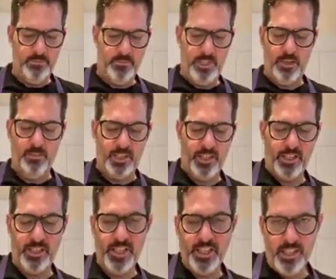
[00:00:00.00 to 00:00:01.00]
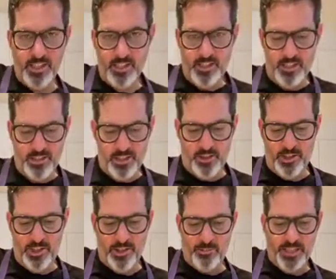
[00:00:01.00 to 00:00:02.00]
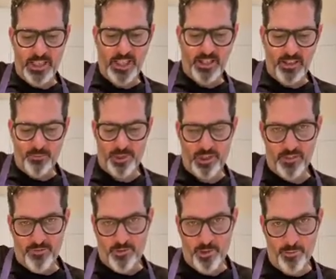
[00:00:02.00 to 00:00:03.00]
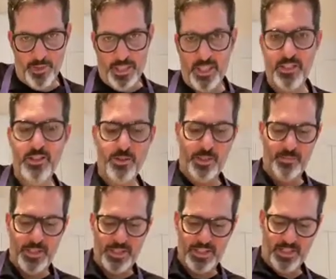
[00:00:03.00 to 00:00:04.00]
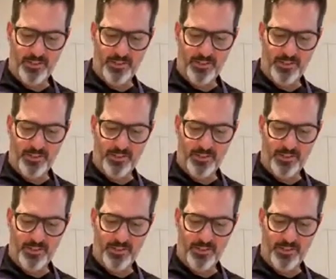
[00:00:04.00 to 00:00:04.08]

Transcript: And we're gonna knead the dough a little bit, and then we're gonna form it into our pizza.